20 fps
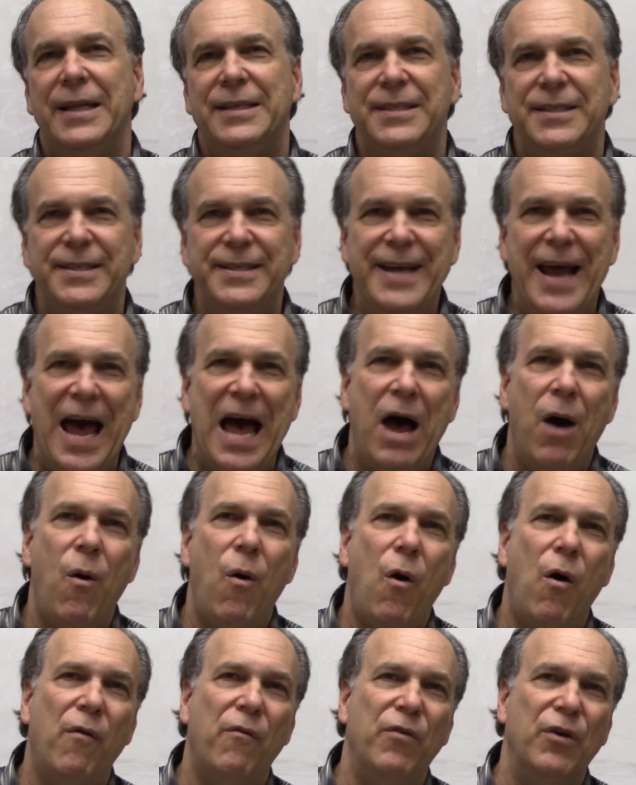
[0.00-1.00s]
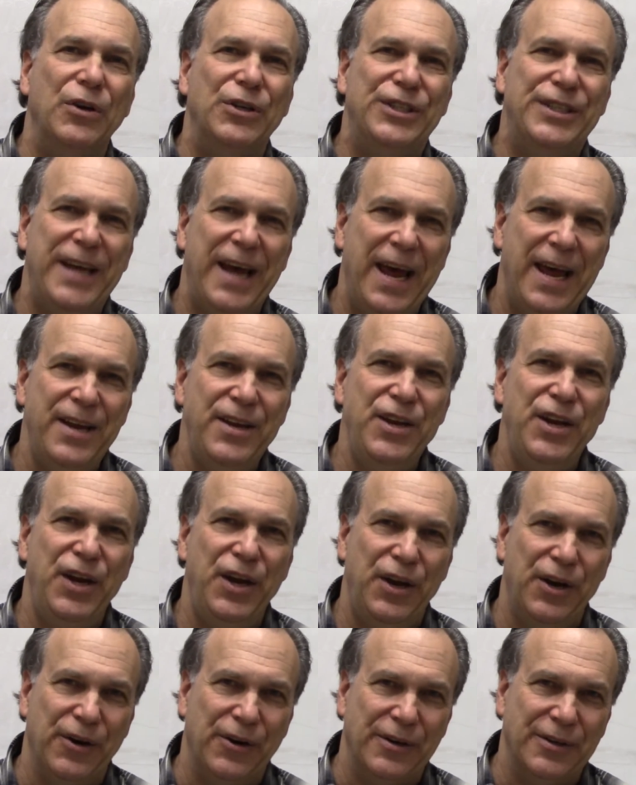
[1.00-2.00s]
It's now over 10
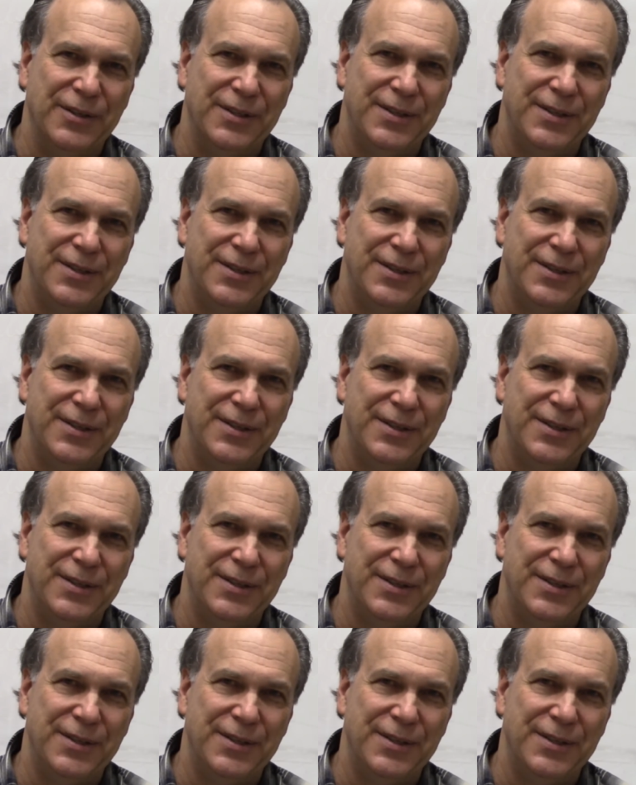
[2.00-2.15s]
years.